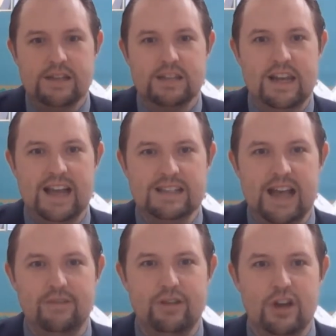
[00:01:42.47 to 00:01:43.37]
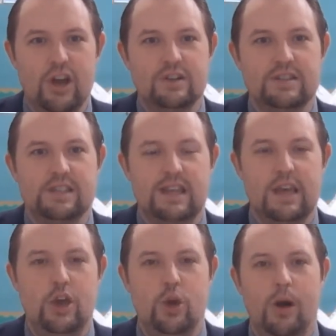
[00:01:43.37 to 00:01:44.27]
So let's have a look to see
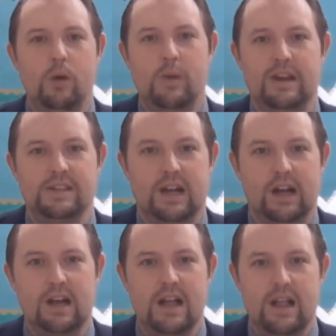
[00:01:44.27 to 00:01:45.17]
who our winners are